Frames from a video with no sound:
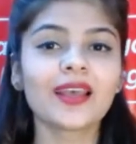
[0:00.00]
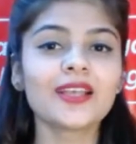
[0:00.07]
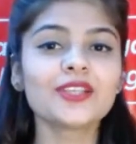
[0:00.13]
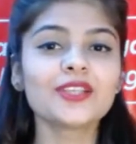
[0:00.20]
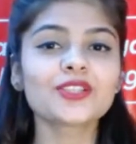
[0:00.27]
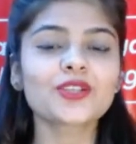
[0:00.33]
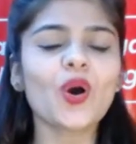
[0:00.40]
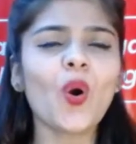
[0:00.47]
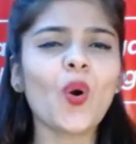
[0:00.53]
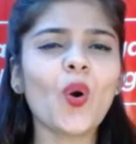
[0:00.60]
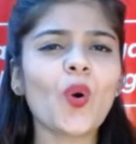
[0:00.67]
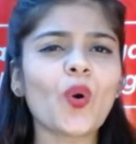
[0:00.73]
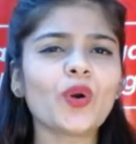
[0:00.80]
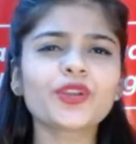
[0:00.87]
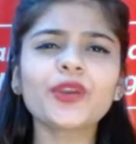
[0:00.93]

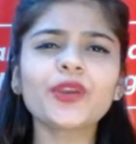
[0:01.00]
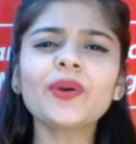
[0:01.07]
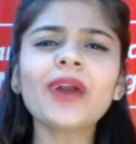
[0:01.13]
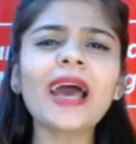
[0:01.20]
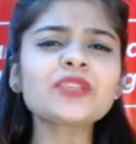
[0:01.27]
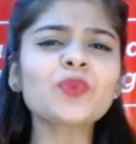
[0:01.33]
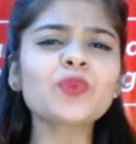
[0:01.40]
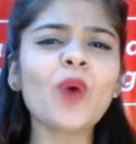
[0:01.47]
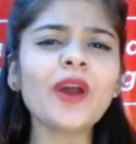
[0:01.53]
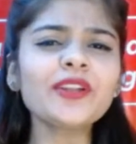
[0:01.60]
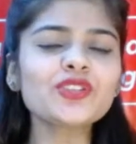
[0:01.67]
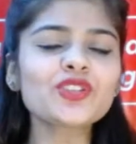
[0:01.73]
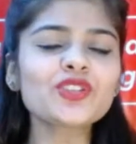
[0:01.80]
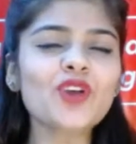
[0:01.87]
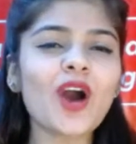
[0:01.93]
So, do you guys want
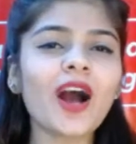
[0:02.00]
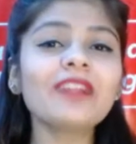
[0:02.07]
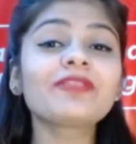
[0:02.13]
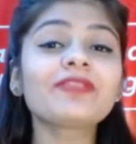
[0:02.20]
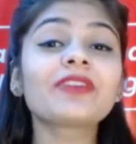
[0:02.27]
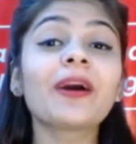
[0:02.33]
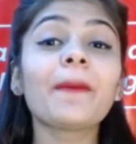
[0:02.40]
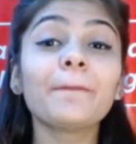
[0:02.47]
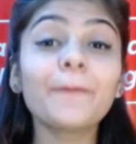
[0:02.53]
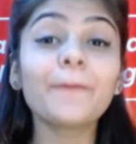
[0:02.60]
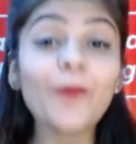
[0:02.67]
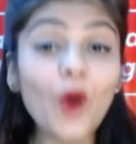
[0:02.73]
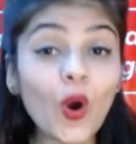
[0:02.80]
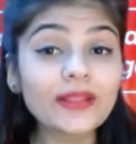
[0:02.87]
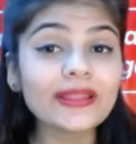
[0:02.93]
to solve
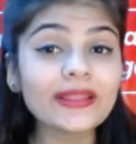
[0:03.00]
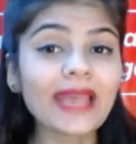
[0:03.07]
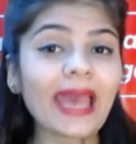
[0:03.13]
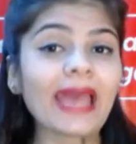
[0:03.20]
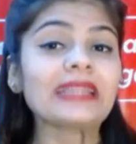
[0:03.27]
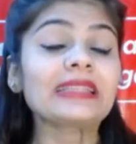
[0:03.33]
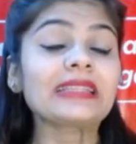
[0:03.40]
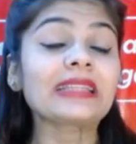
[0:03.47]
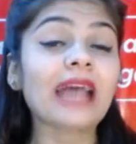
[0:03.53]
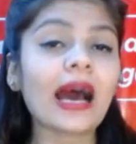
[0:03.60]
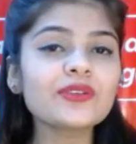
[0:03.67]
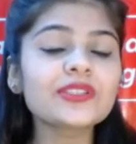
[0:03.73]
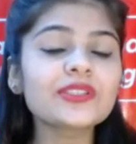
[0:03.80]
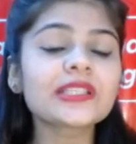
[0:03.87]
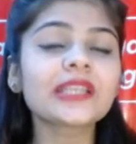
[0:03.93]
more than
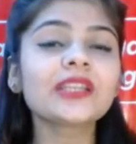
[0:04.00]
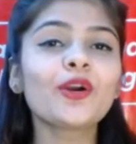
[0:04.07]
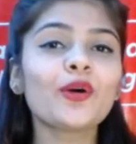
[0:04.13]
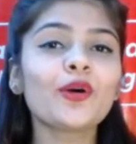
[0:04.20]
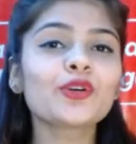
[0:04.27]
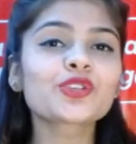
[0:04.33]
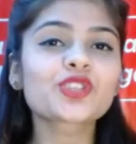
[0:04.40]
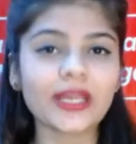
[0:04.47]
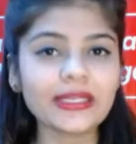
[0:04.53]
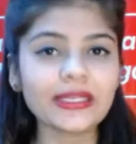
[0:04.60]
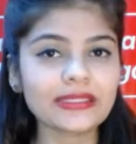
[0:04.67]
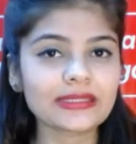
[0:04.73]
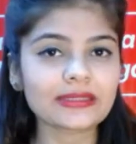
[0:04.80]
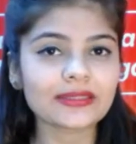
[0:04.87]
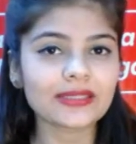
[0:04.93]
1,000
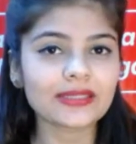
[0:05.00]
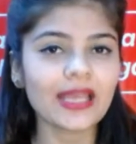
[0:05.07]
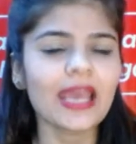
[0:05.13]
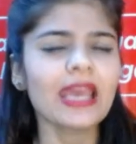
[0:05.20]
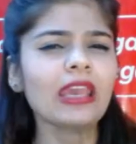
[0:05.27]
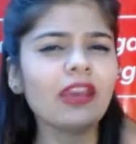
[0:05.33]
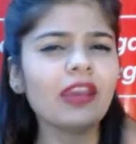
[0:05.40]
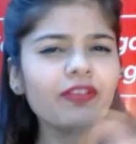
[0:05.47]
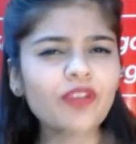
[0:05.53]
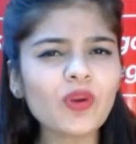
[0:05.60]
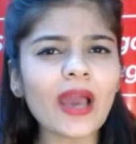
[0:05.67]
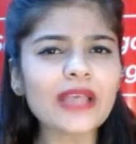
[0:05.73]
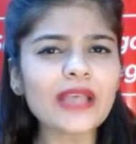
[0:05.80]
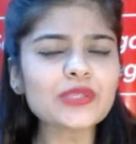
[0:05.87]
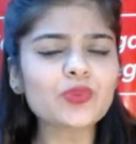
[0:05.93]
question? If you
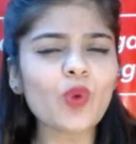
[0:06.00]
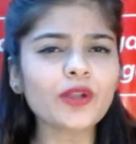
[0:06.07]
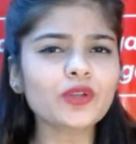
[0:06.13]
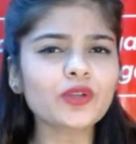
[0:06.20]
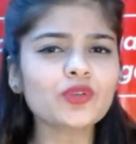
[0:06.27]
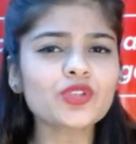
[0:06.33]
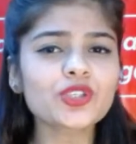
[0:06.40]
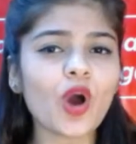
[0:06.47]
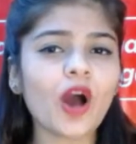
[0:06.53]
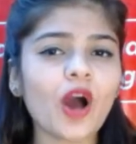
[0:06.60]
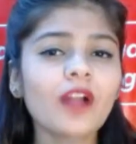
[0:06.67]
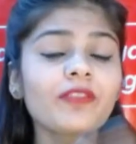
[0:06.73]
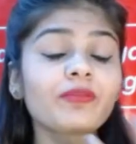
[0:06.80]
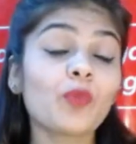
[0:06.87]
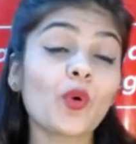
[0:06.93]
guys want to
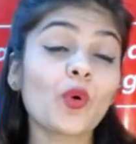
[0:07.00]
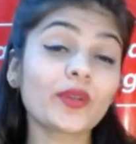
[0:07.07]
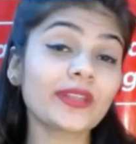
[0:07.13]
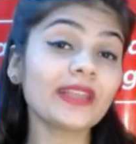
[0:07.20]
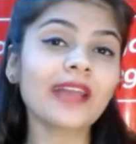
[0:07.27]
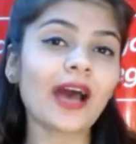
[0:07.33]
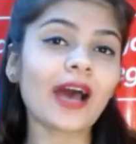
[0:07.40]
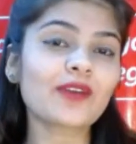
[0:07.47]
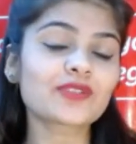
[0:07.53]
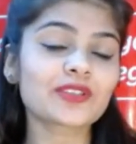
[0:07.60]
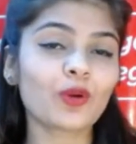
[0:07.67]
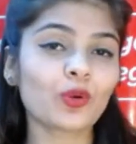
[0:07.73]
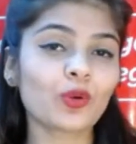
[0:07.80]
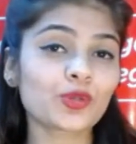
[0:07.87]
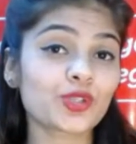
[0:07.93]
solve more than
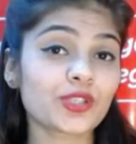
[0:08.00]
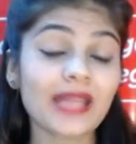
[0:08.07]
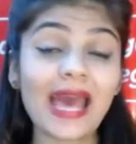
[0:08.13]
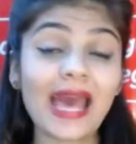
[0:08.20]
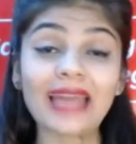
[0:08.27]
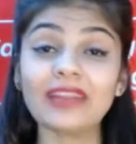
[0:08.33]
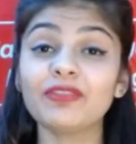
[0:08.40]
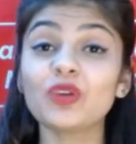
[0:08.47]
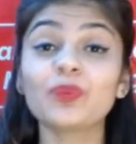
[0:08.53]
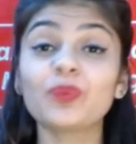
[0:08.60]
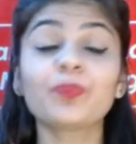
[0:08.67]
1,000 question, and if you